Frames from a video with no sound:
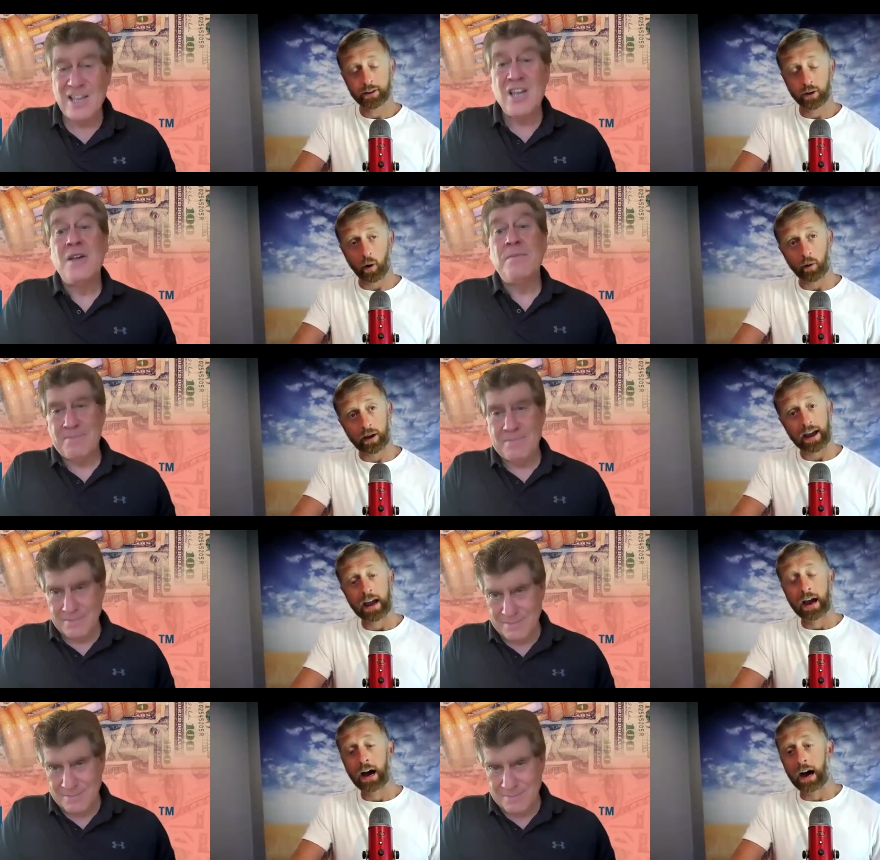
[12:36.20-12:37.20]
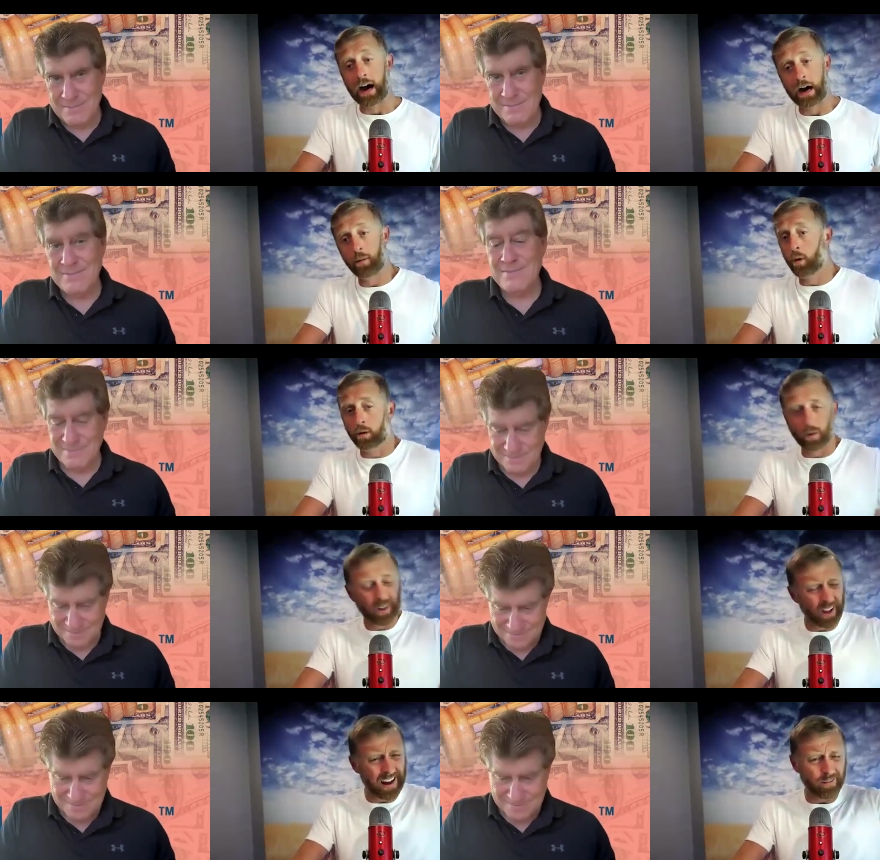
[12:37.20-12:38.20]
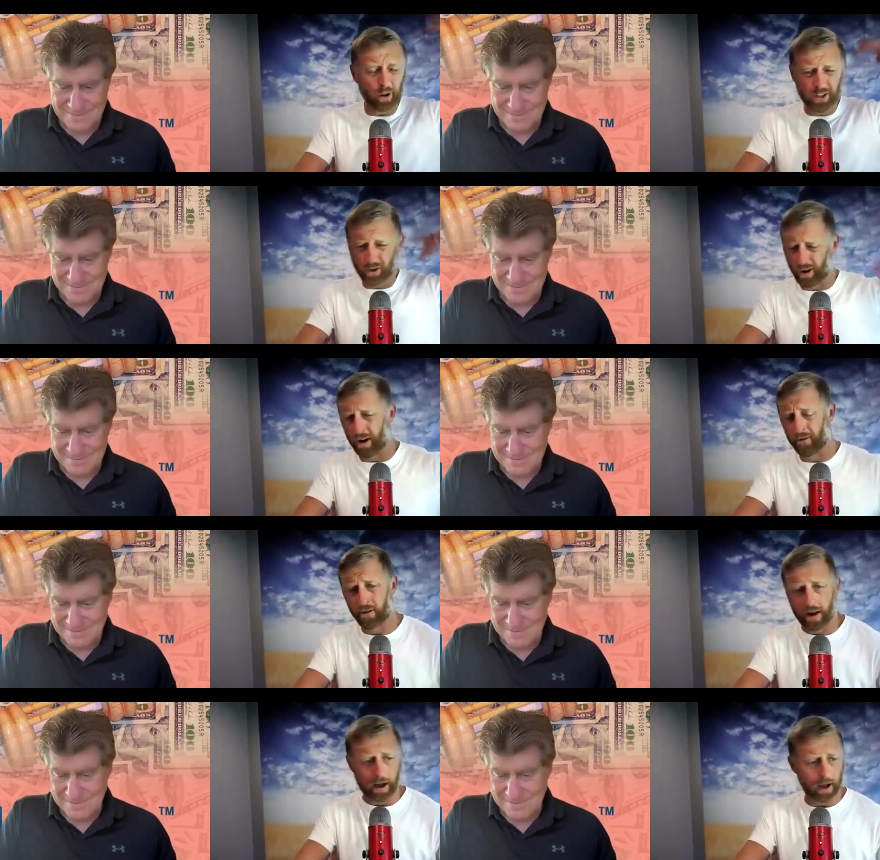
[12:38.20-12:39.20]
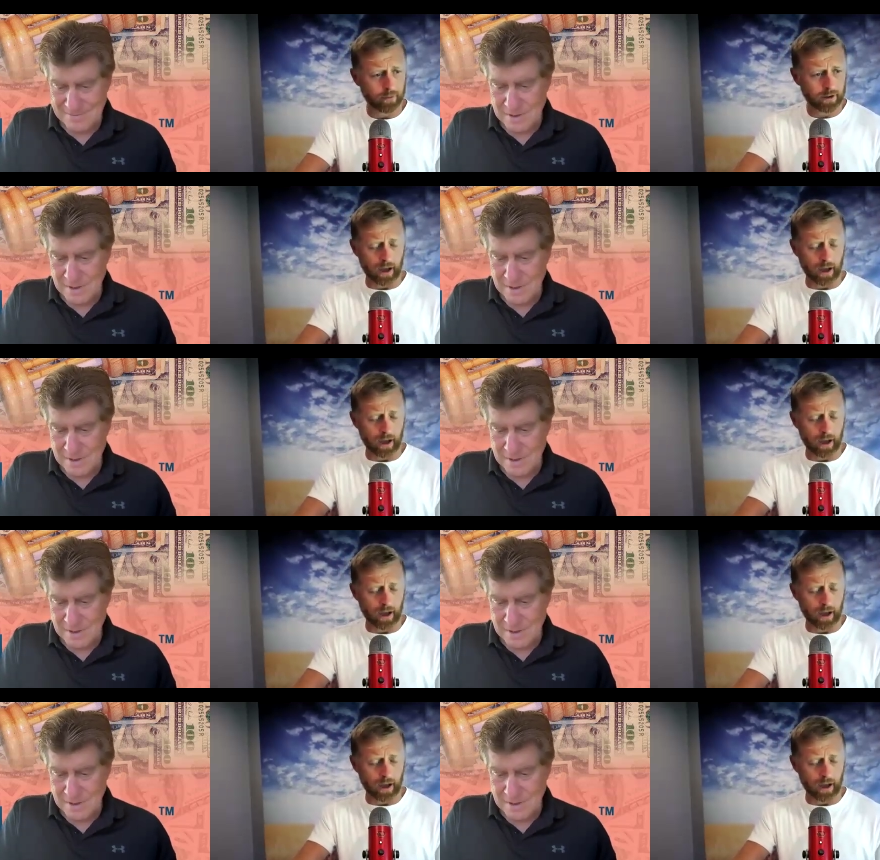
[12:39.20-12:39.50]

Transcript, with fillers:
Speaker 1: So, okay. Well, Claude, what's your offer? I